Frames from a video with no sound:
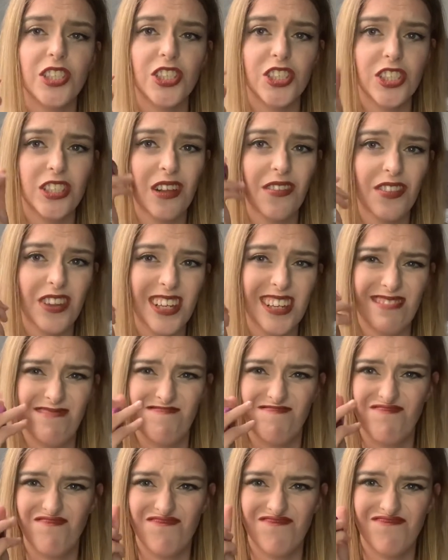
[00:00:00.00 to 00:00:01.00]
just something
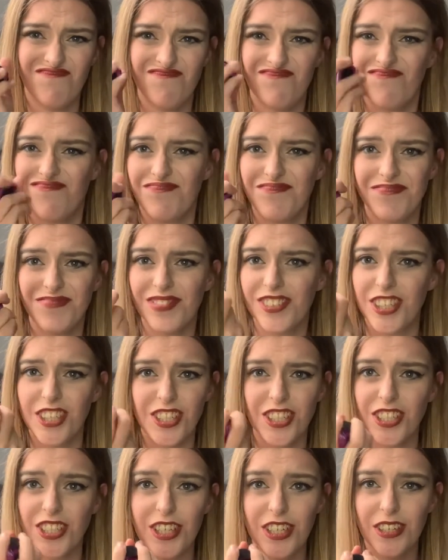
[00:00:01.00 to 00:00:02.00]

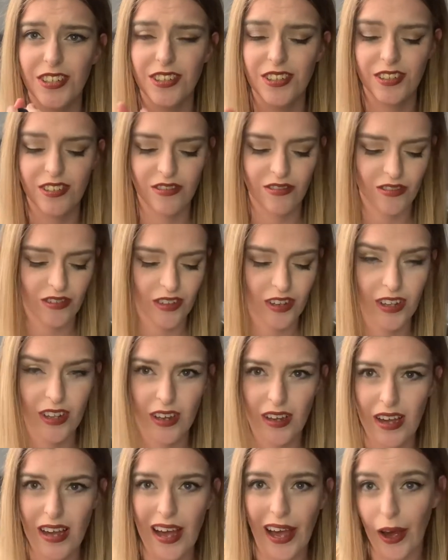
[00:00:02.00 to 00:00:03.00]
just to
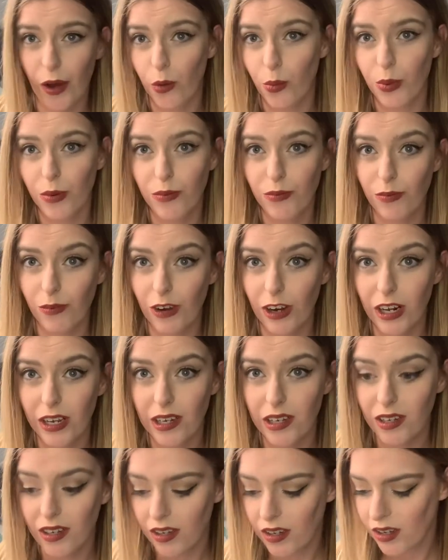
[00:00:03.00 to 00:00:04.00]
help,
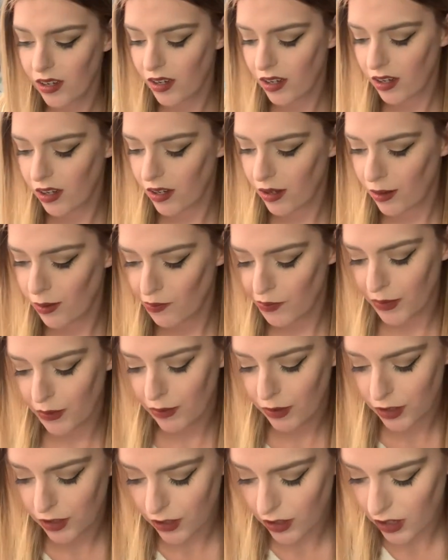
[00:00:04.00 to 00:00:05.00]
really.
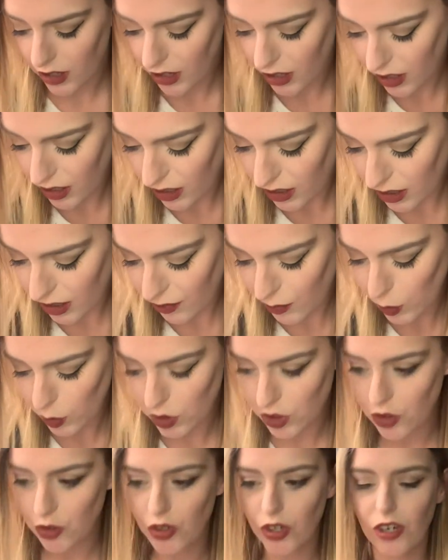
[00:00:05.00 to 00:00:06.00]
I've
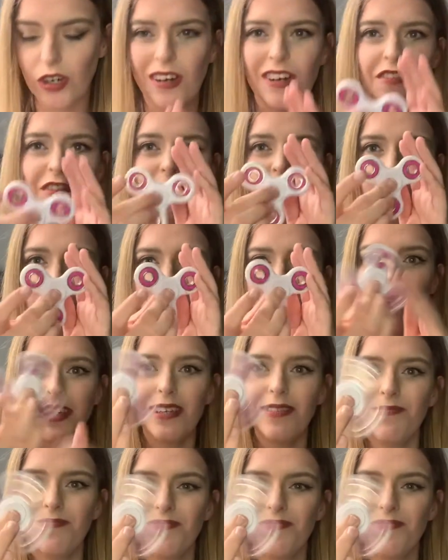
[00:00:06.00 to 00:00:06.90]
also got a fidget spinner.